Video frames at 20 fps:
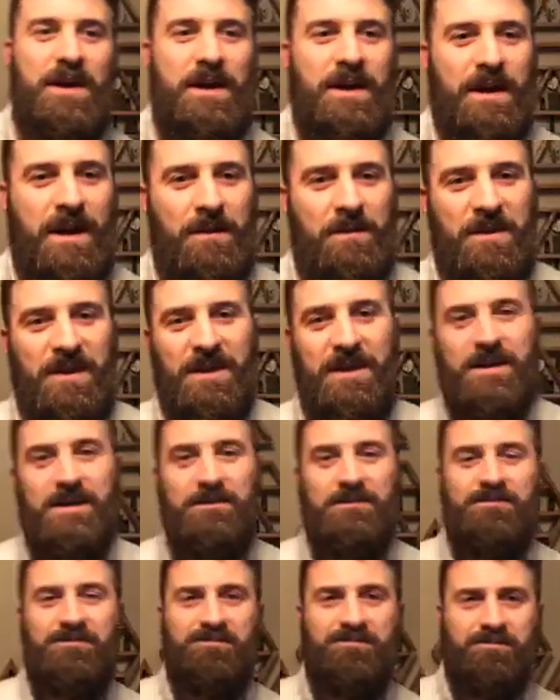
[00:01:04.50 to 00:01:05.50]
coming
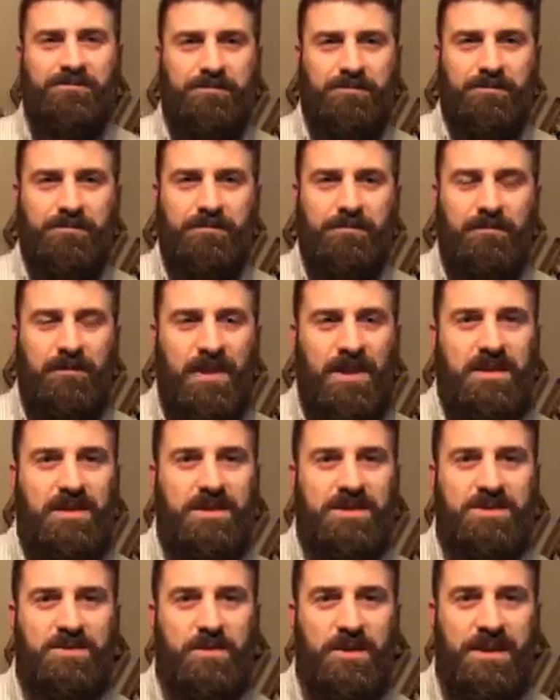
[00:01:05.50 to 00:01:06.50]
in
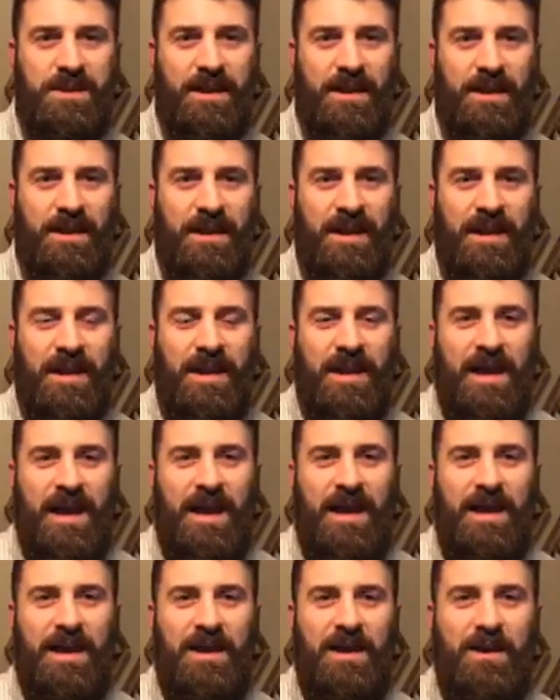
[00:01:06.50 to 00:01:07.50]
this weekend.
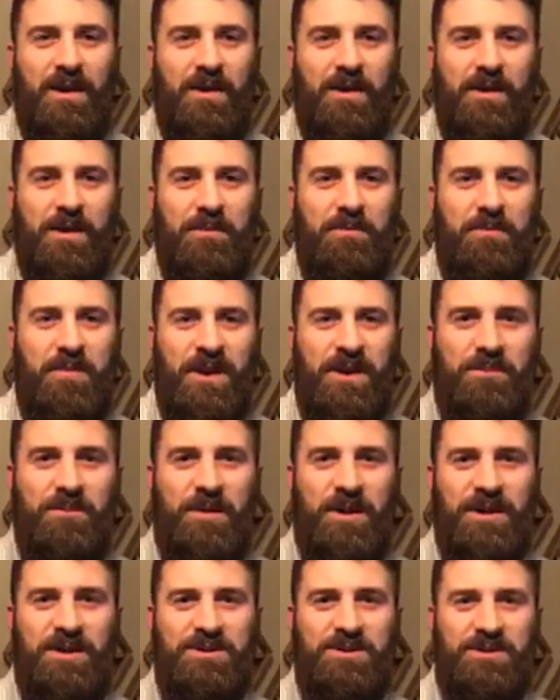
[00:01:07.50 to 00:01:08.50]
And the big
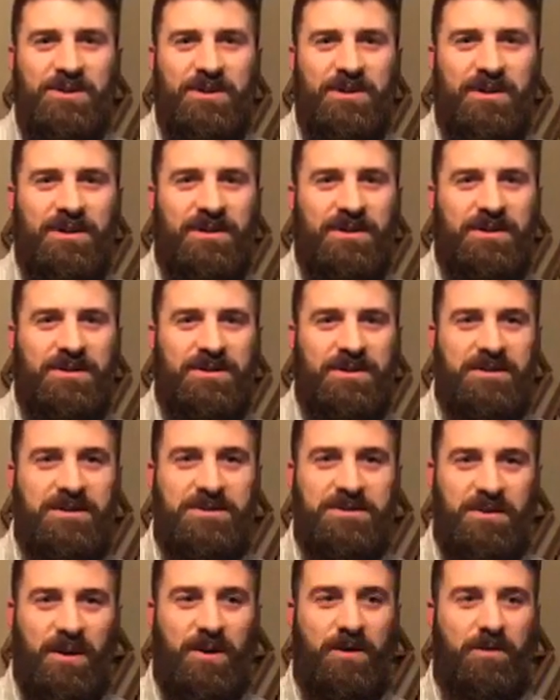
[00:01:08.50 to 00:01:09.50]
picture to
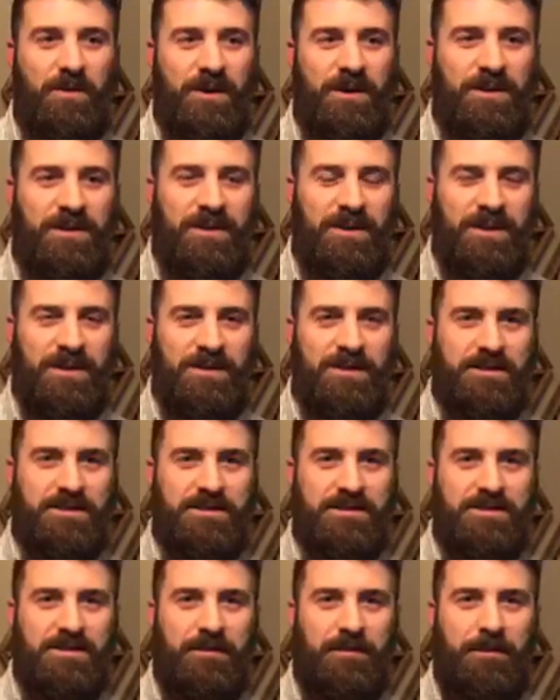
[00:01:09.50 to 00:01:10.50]
start with
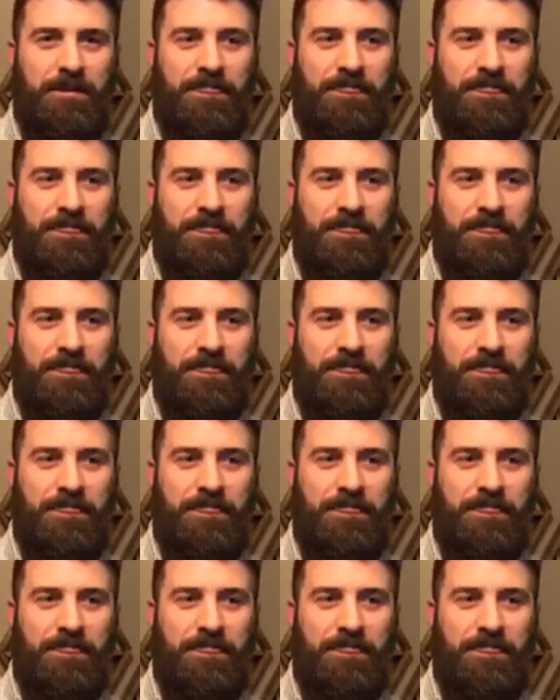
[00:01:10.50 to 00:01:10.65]
is